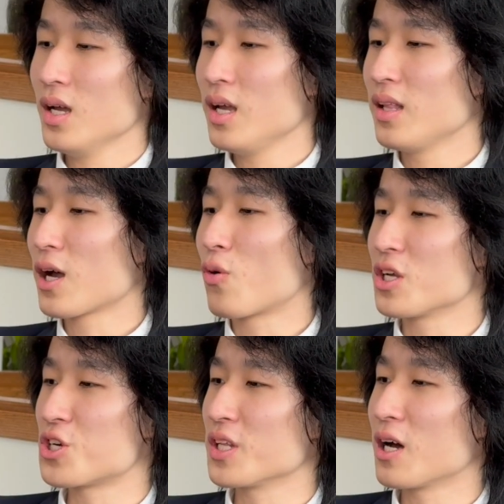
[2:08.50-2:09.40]
In that
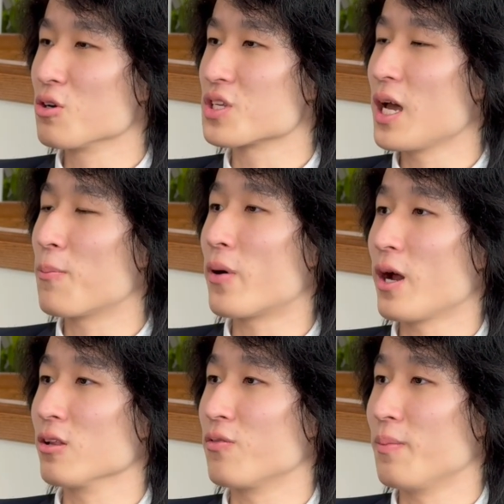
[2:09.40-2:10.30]
question, I will say I'm
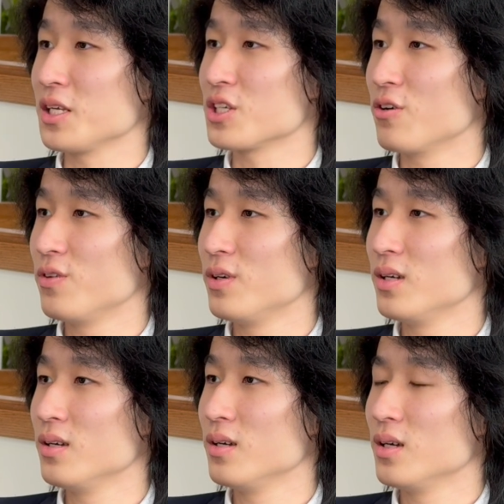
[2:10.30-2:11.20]
proud of myself.
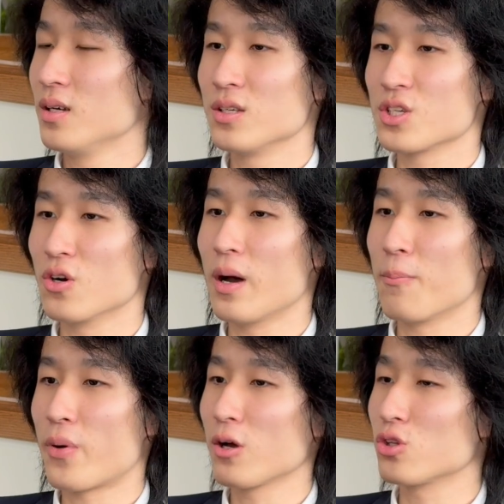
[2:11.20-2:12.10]
So I'm
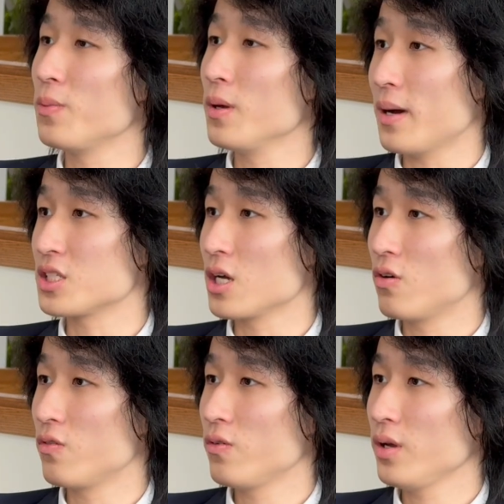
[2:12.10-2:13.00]
proud to be
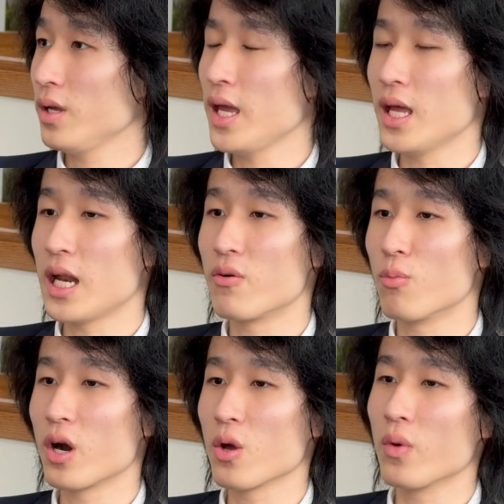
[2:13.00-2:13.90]
myself. And every
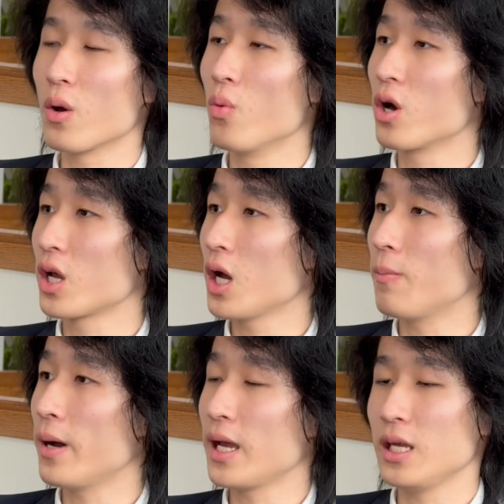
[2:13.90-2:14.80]
morning when I woke
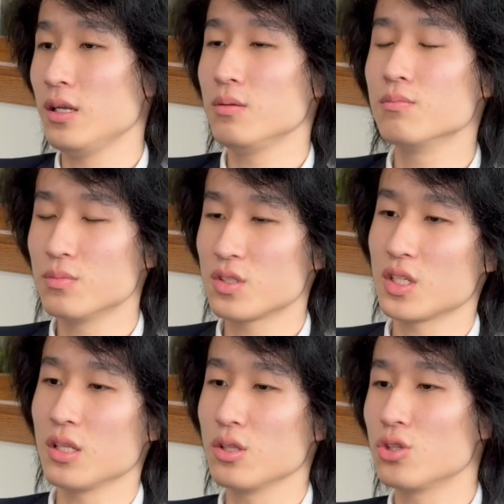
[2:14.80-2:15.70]
up, I
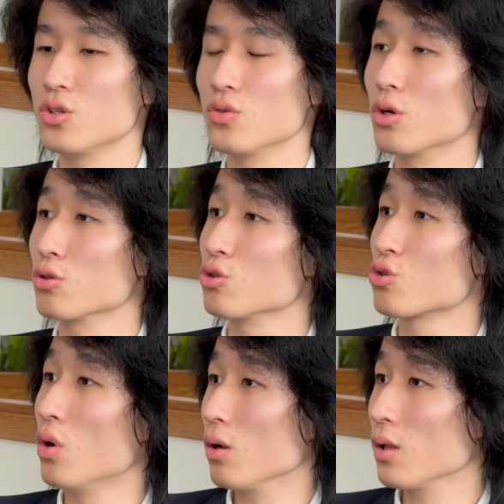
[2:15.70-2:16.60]
seem to go to
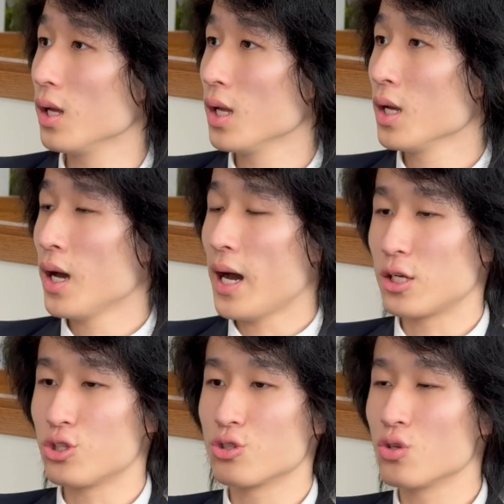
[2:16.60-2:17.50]
school. I
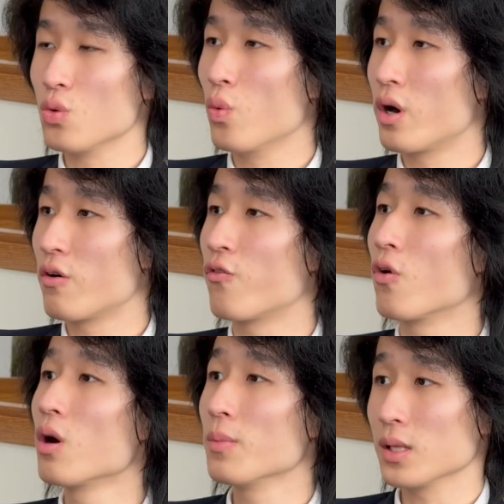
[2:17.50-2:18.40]
choose to wear
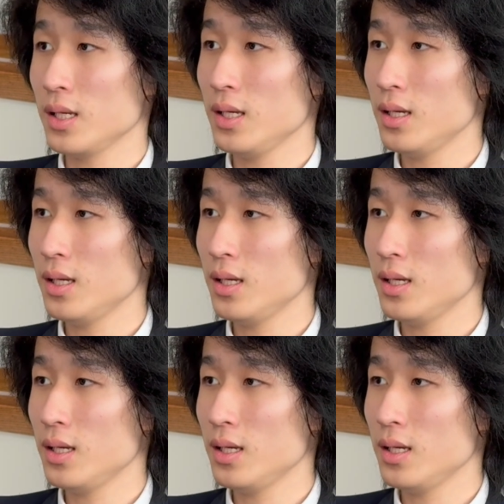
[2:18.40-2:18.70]
formally